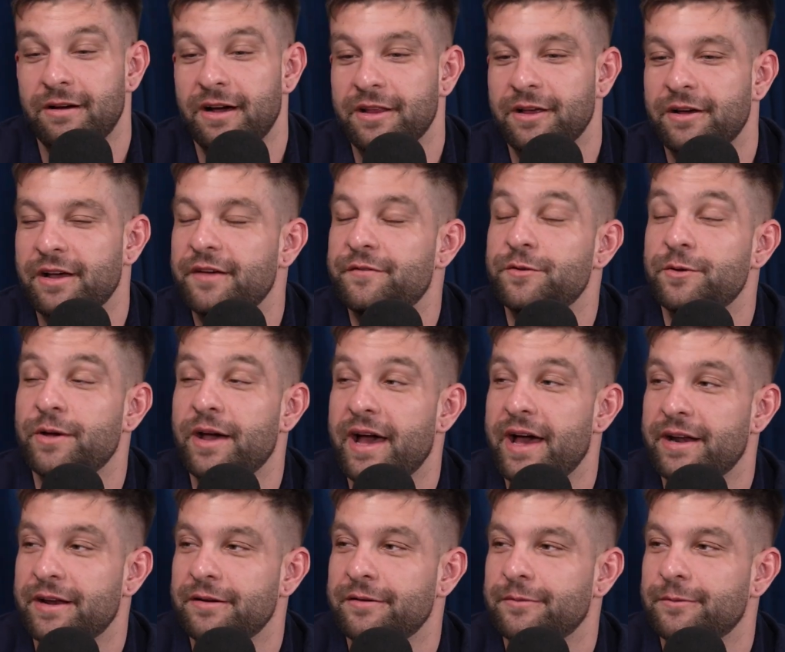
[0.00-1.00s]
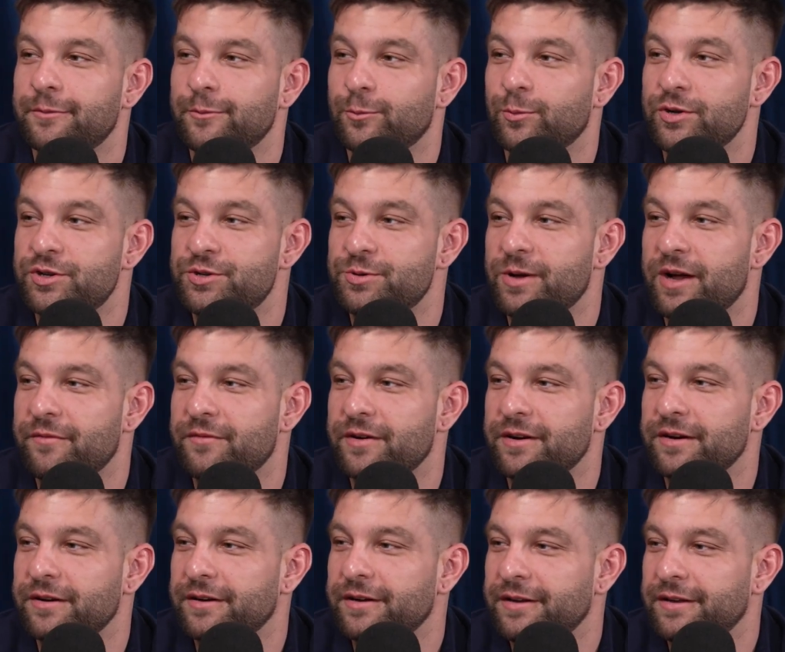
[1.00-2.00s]
lie though, if you had it, would you
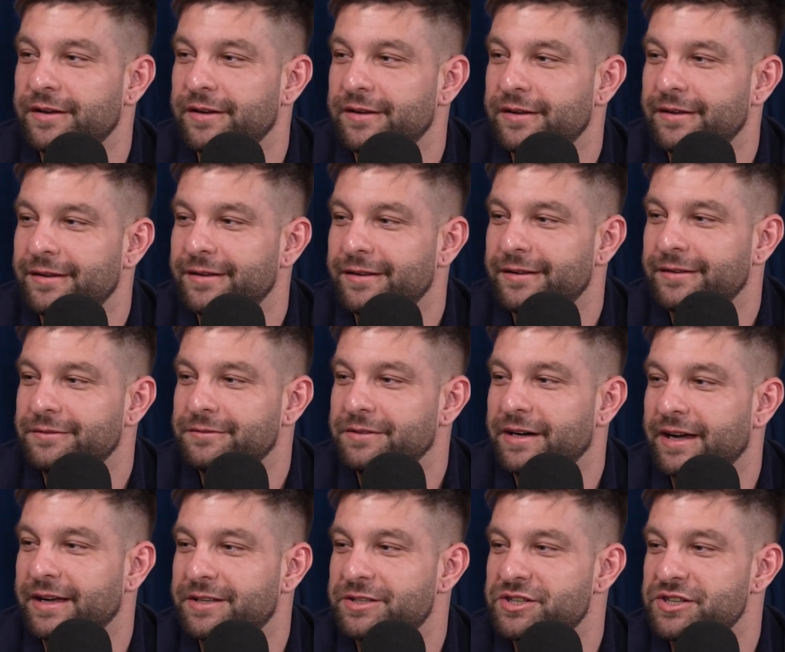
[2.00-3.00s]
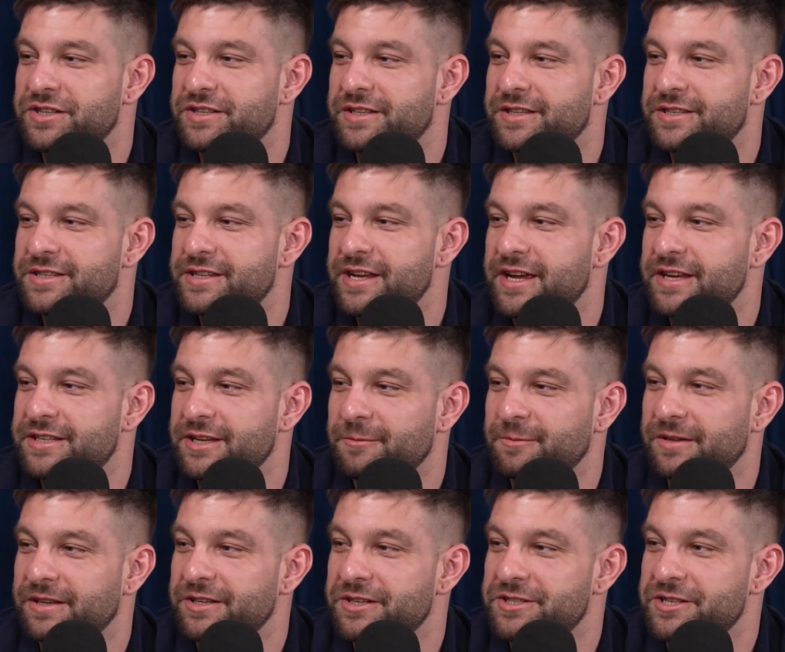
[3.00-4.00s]
ever like just say
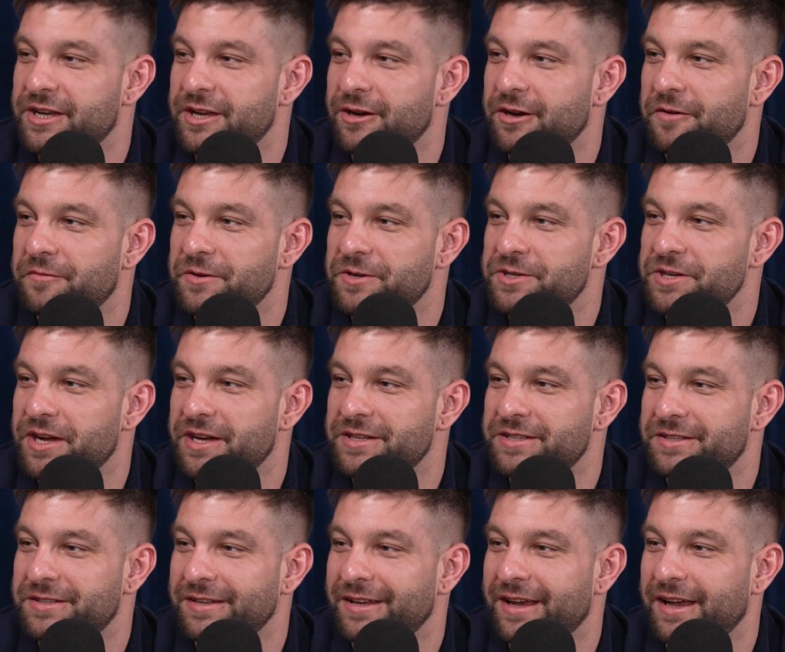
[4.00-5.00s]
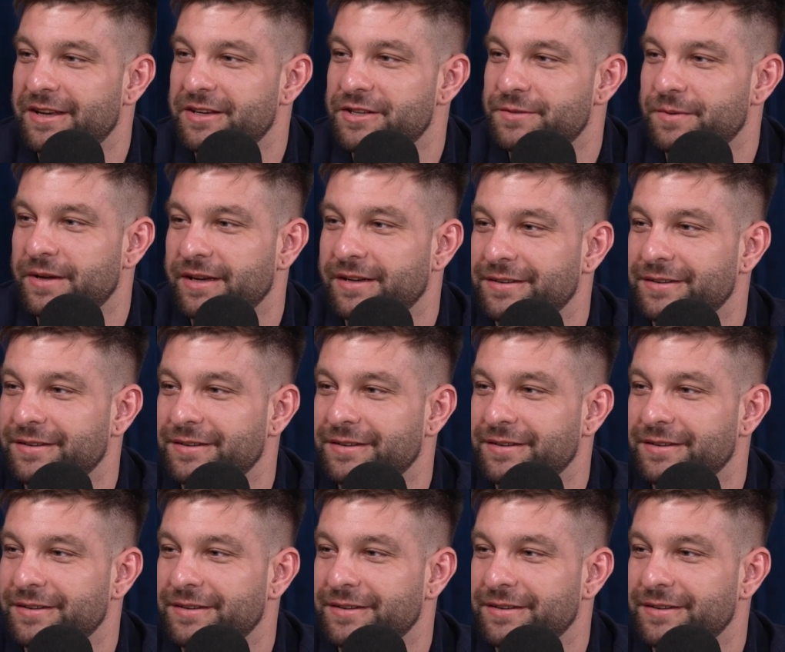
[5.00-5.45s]
something just to get it off your chest and just be like,